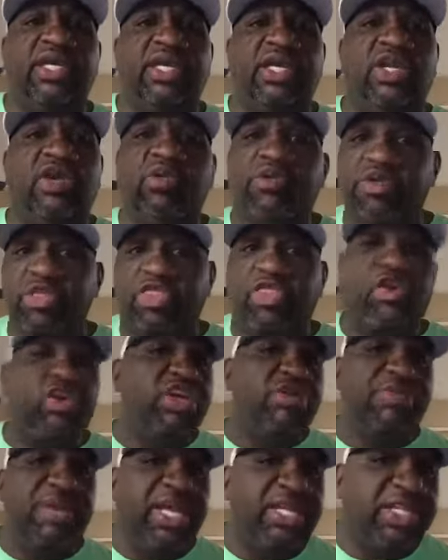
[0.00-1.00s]
and over the
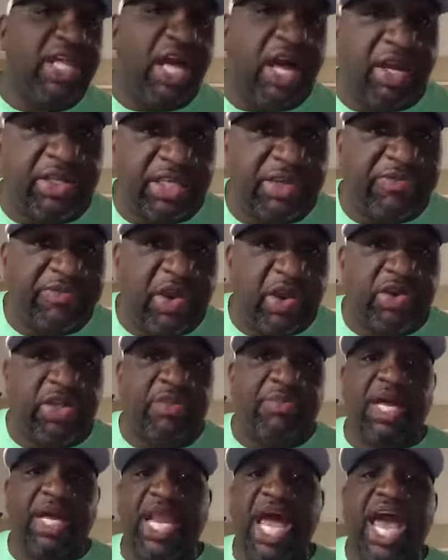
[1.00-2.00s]
$30 million I've earned
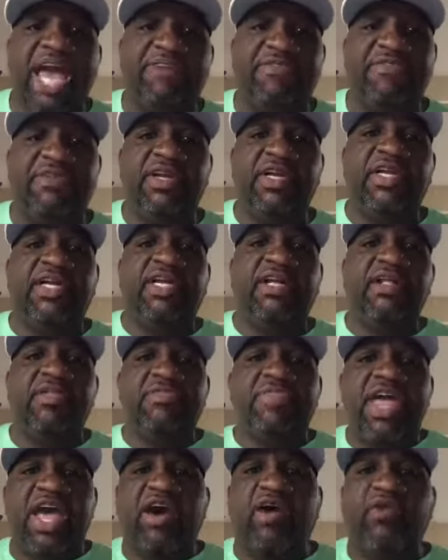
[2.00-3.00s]
in my life.
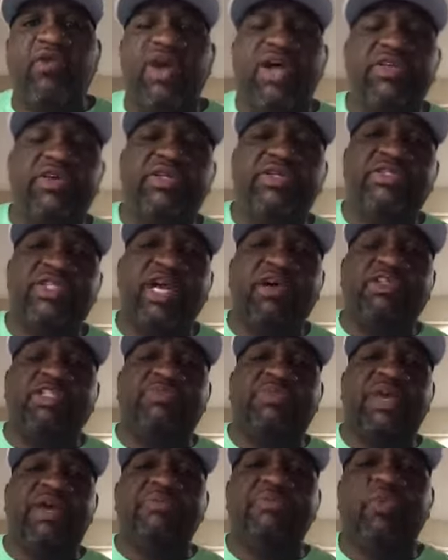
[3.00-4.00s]
They'll want to
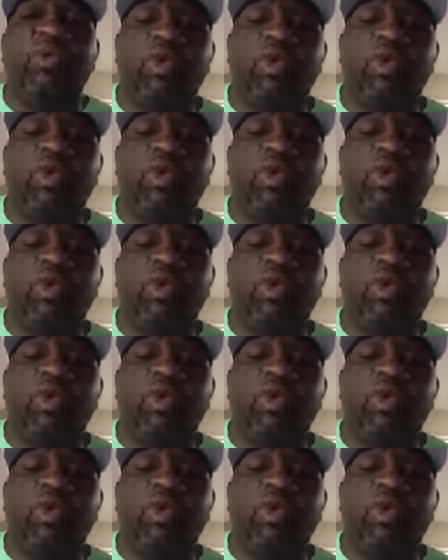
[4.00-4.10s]
spend